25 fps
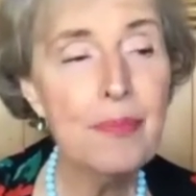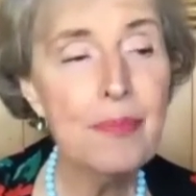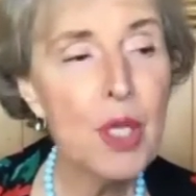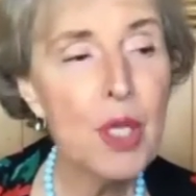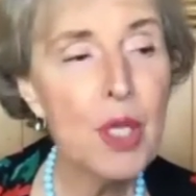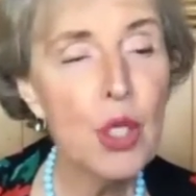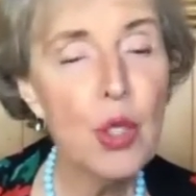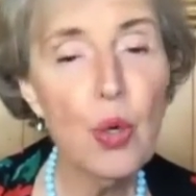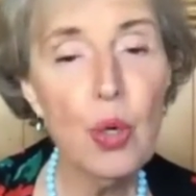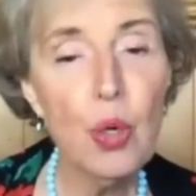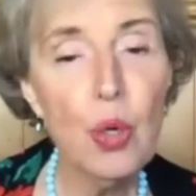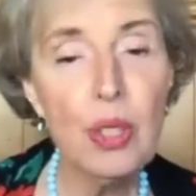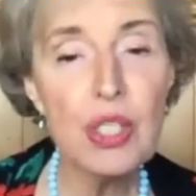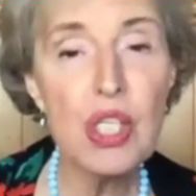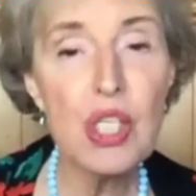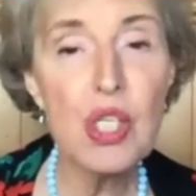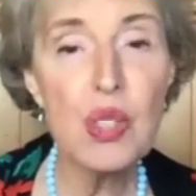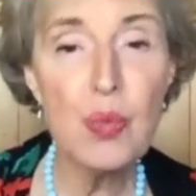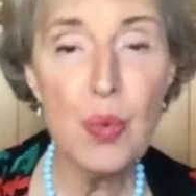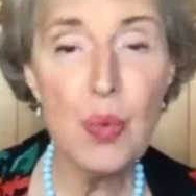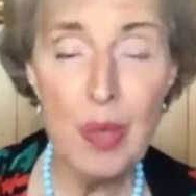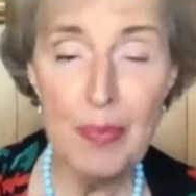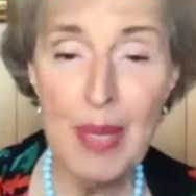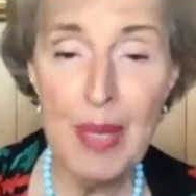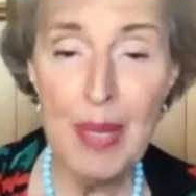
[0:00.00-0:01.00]
your
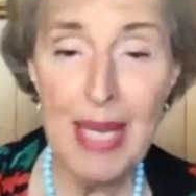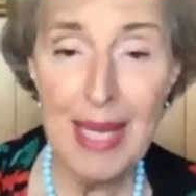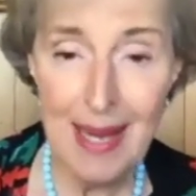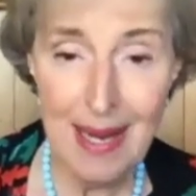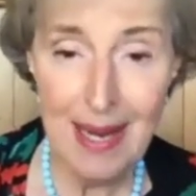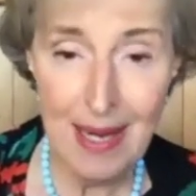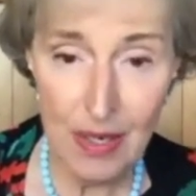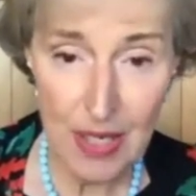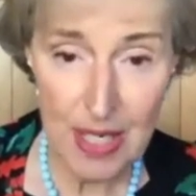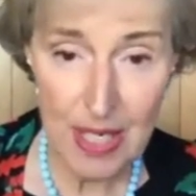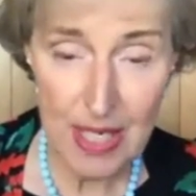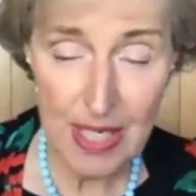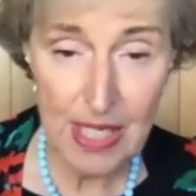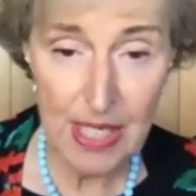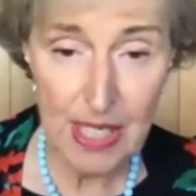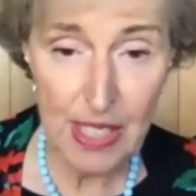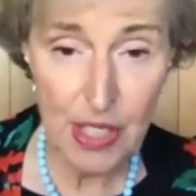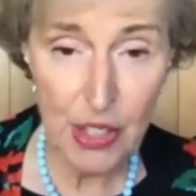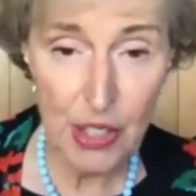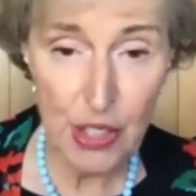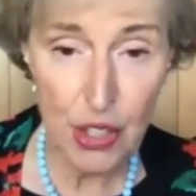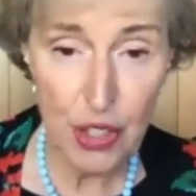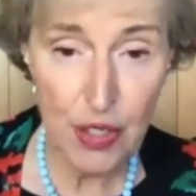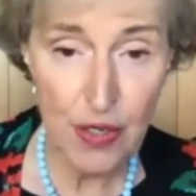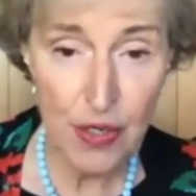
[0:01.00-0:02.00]
swimming
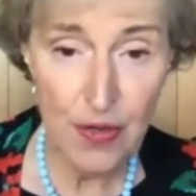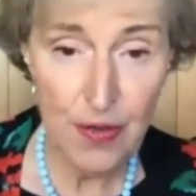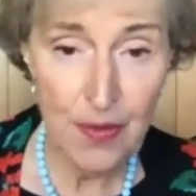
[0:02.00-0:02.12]
heritage.